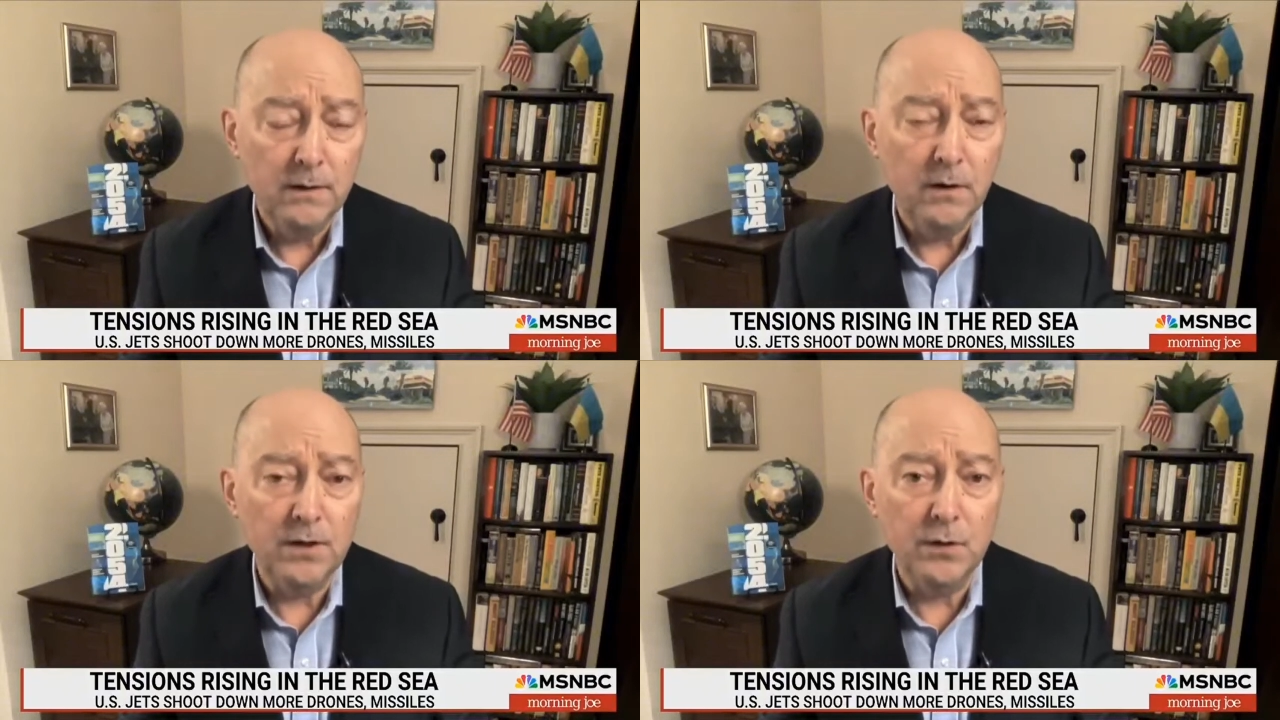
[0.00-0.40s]

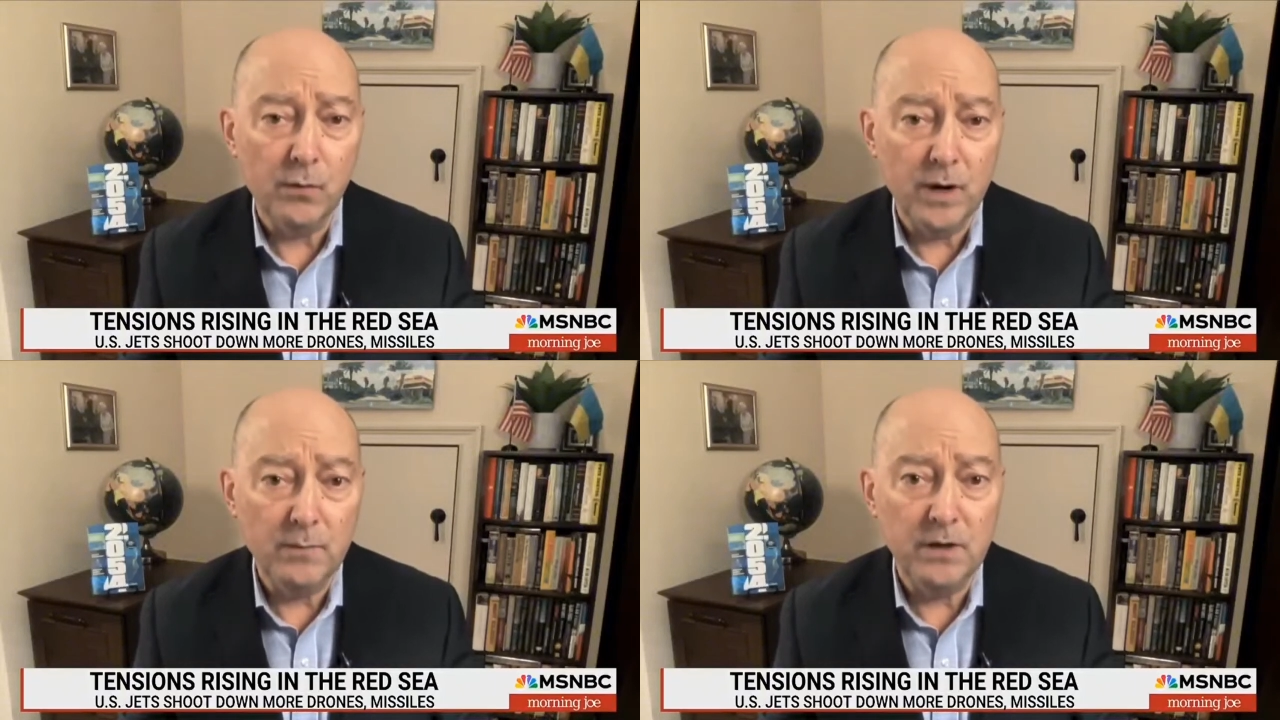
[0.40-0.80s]
on the
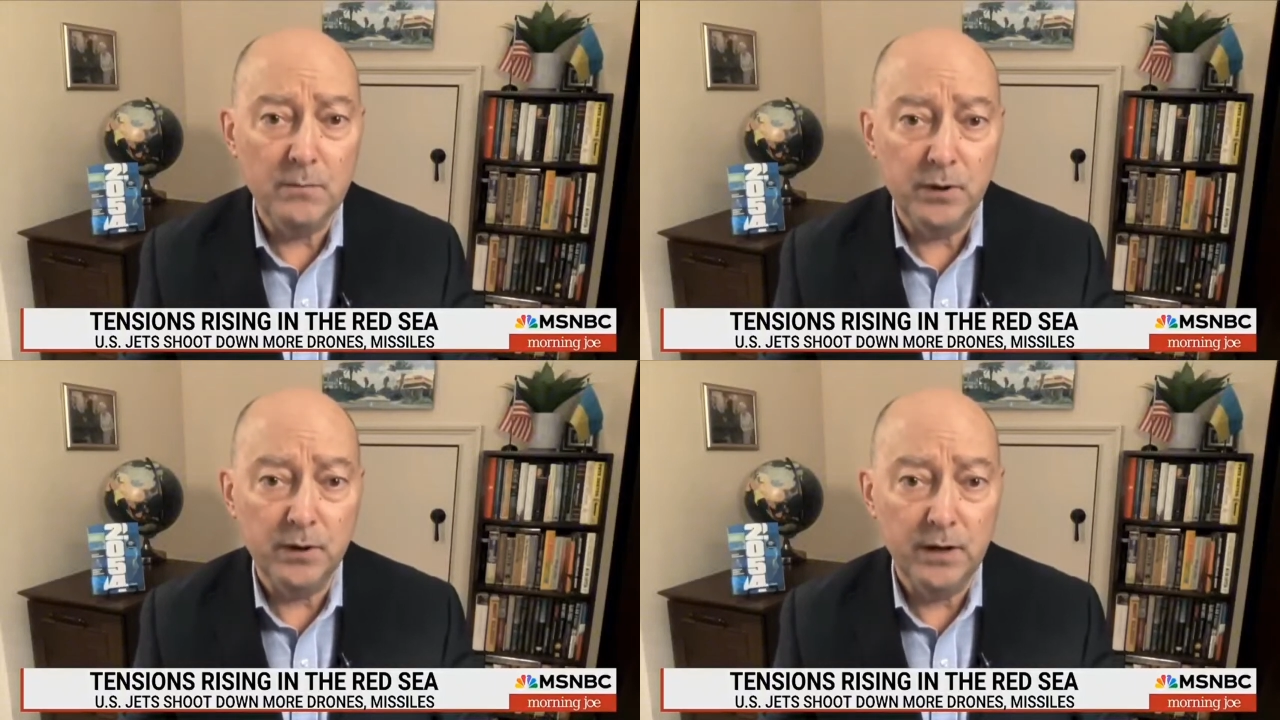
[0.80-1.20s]
Arabian
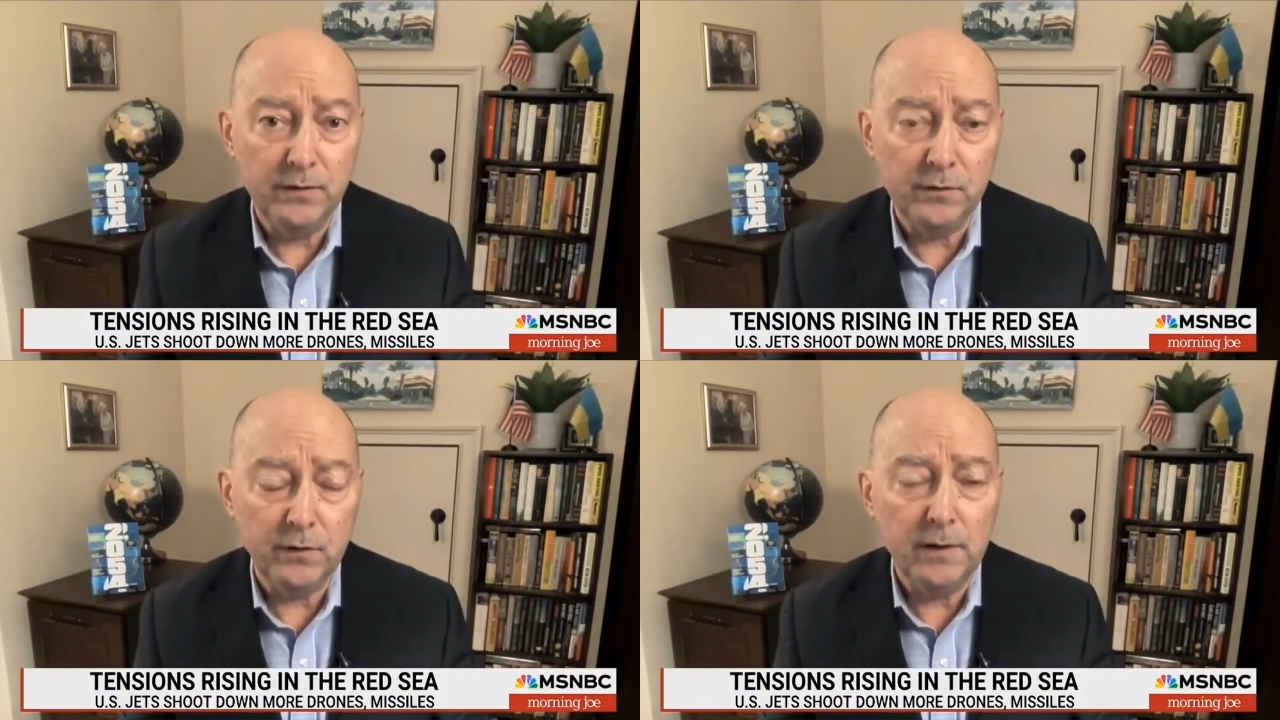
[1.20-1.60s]

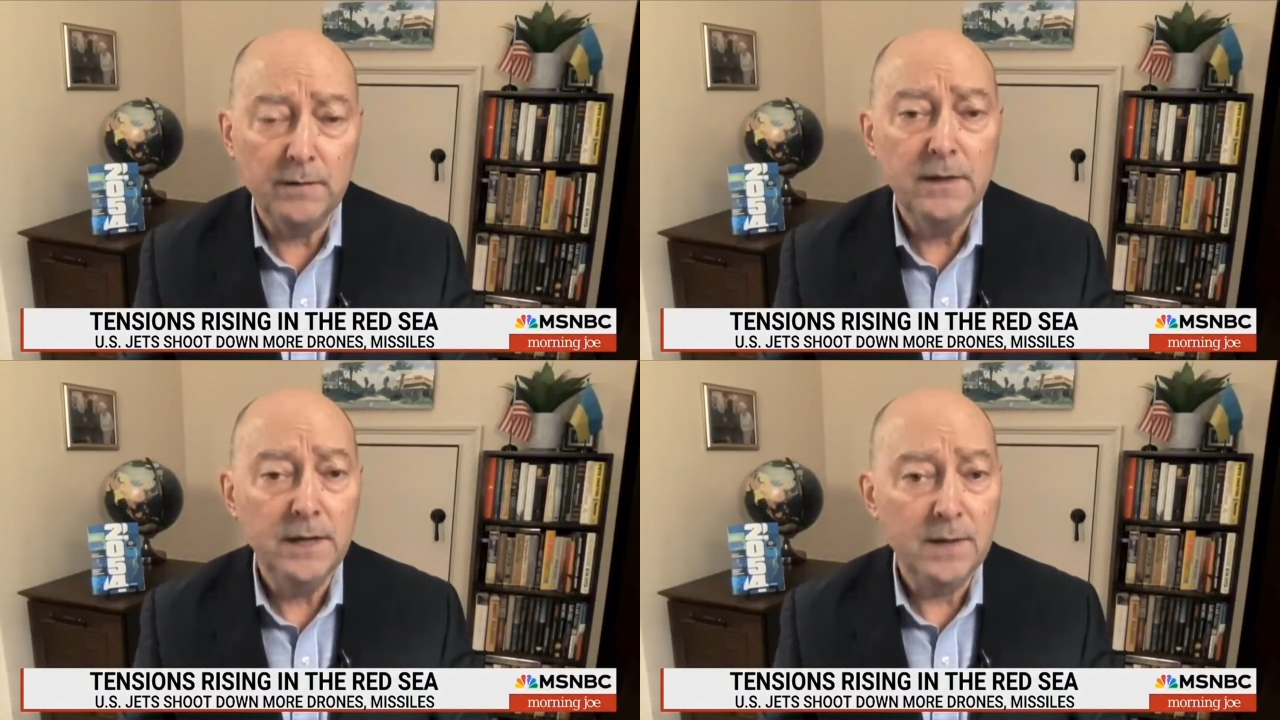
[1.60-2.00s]
Peninsula
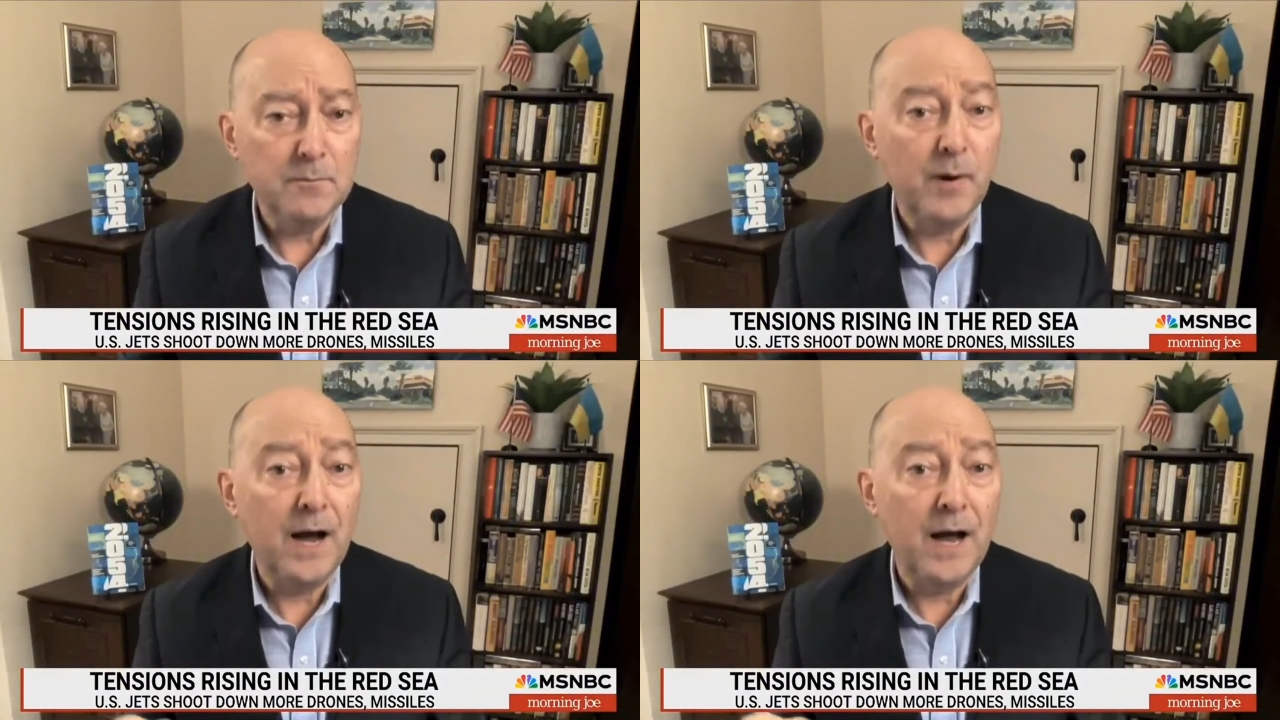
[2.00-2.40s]

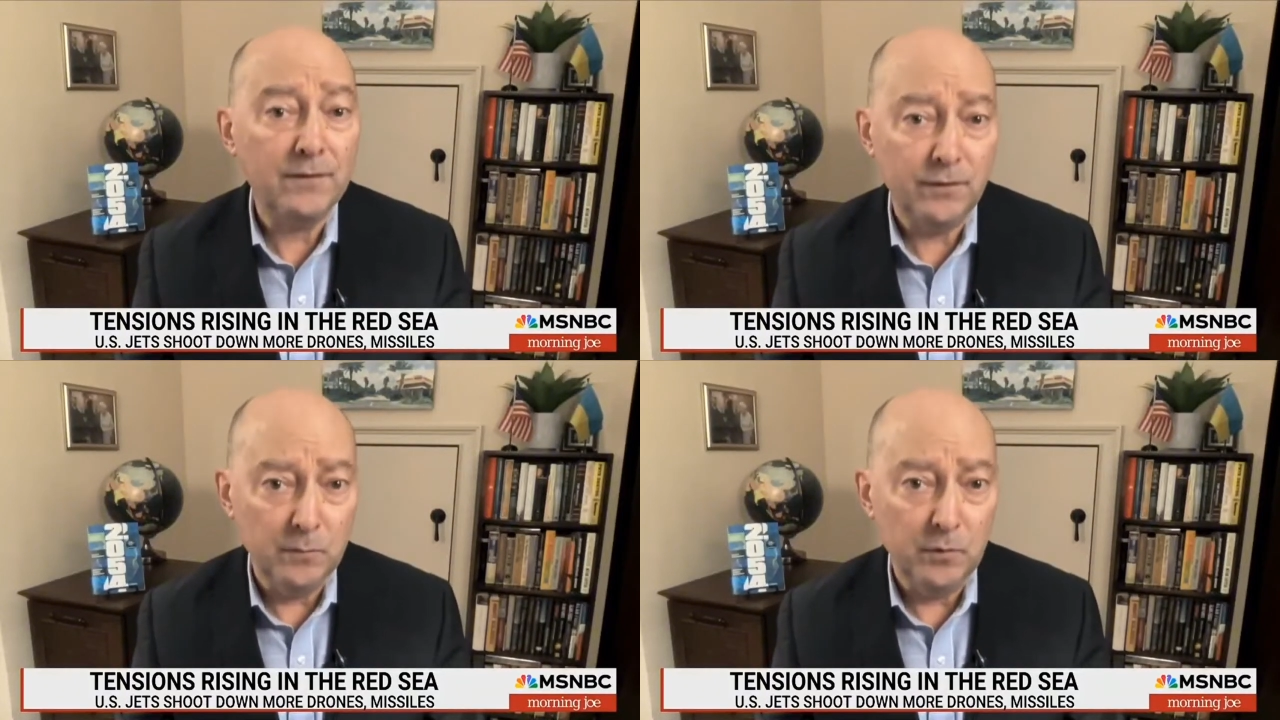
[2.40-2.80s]
and
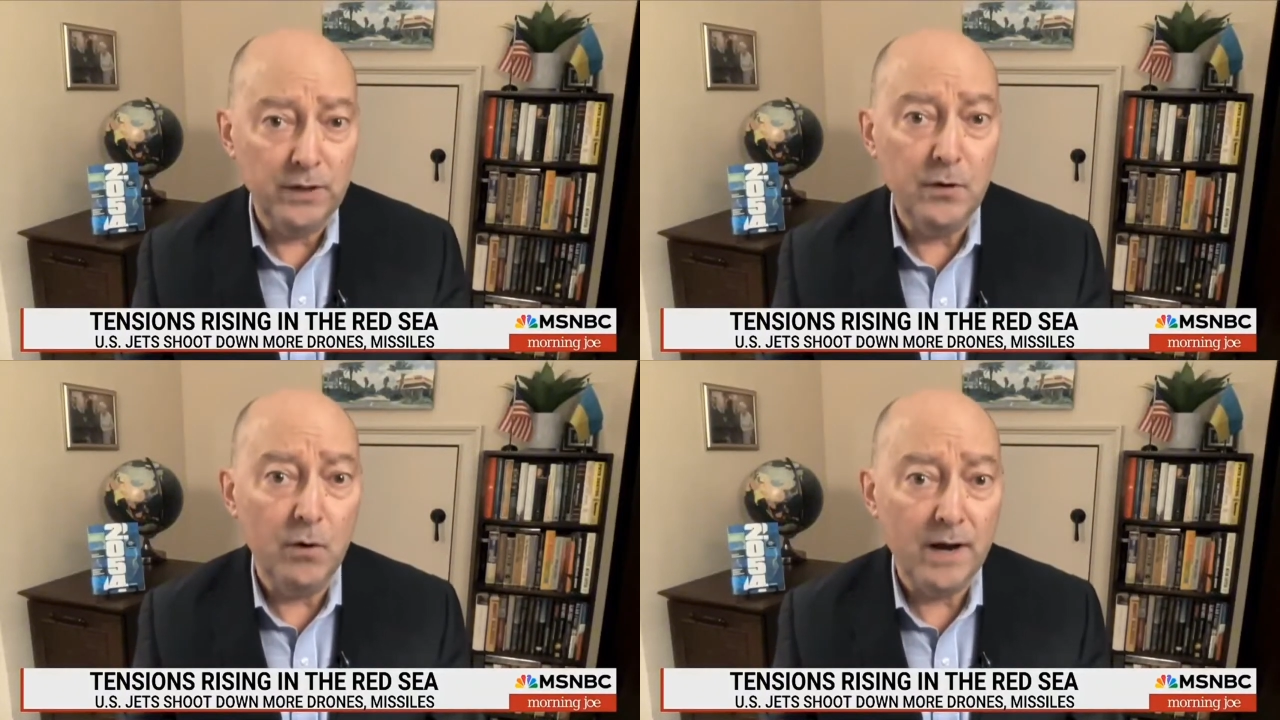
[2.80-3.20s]
possibly
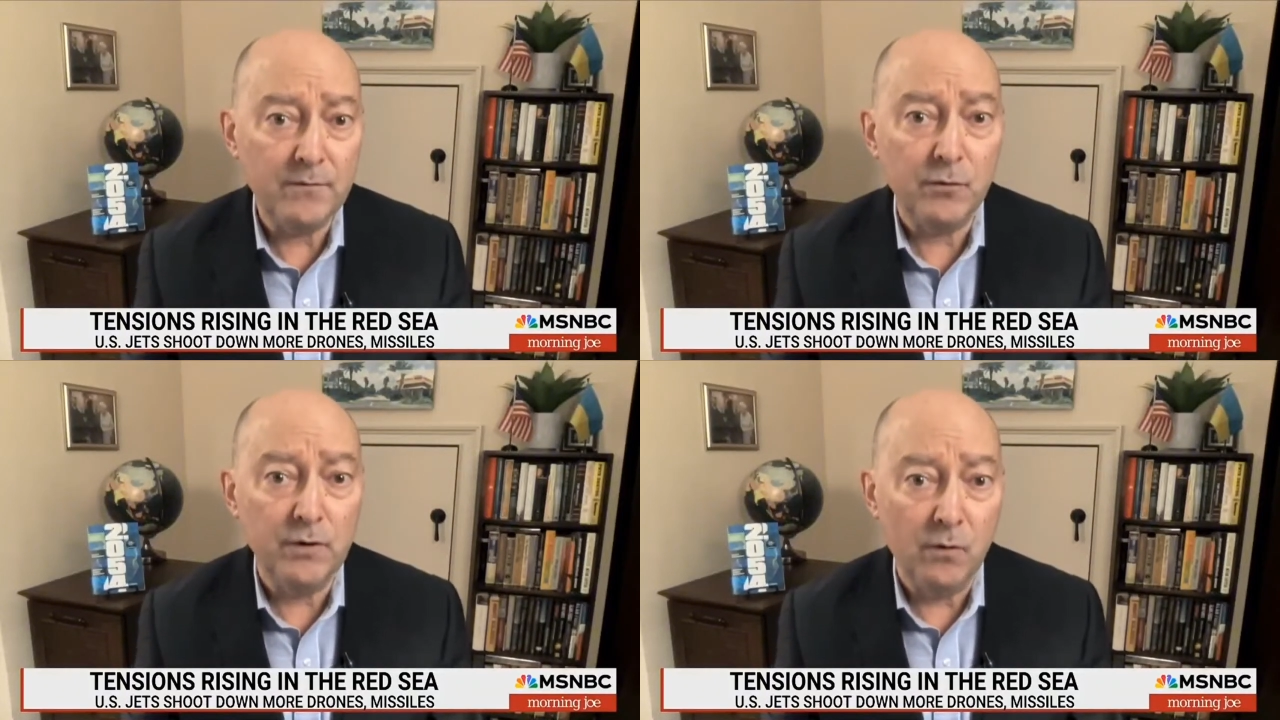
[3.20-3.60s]
go
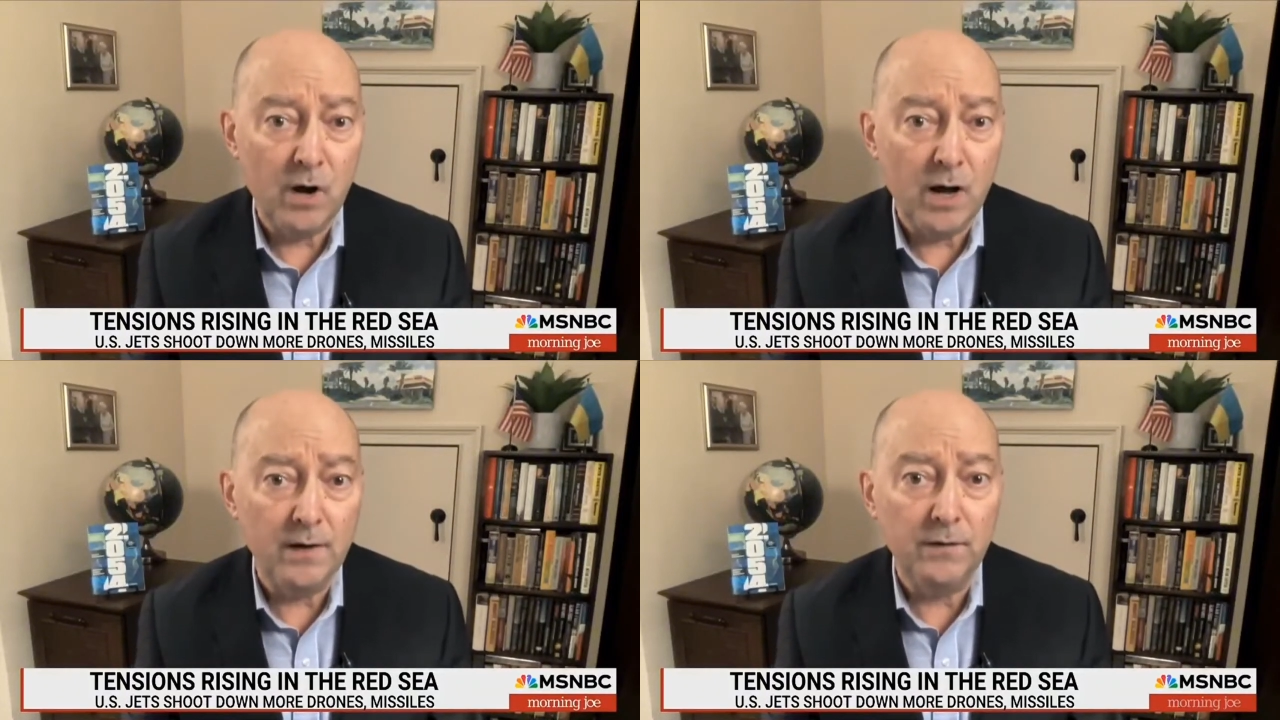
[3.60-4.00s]
after
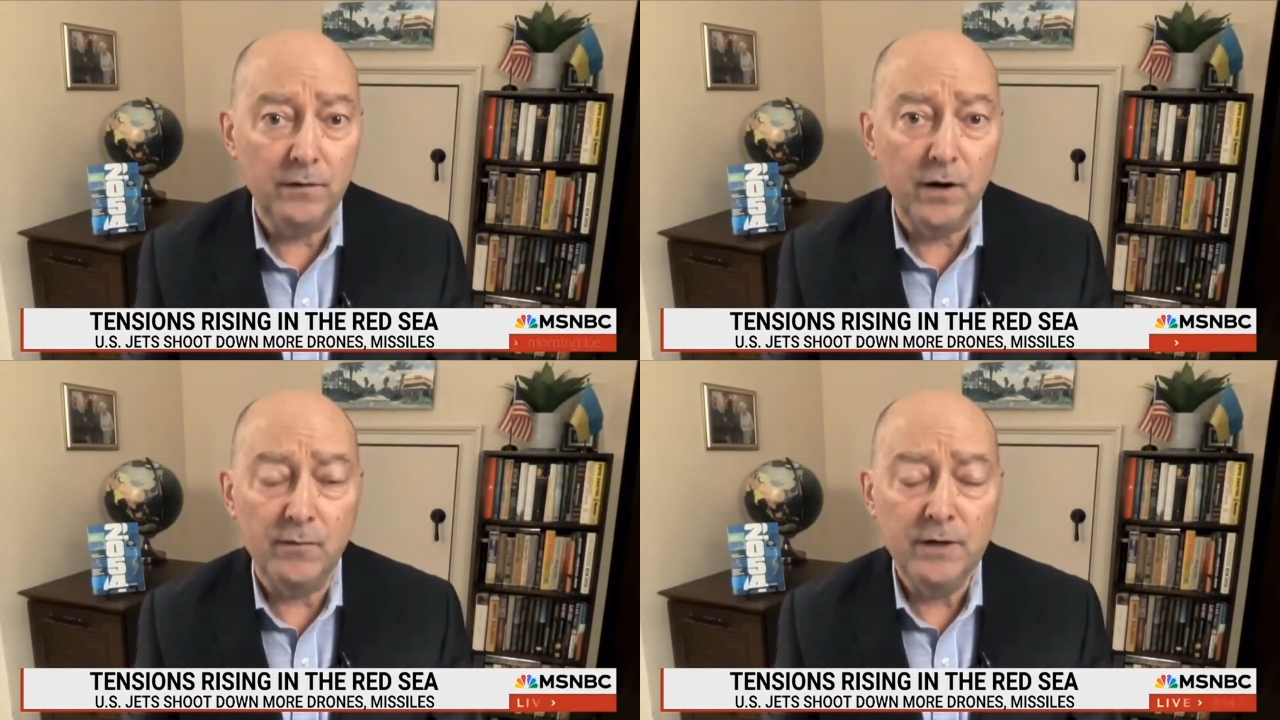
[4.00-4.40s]
Iran itself.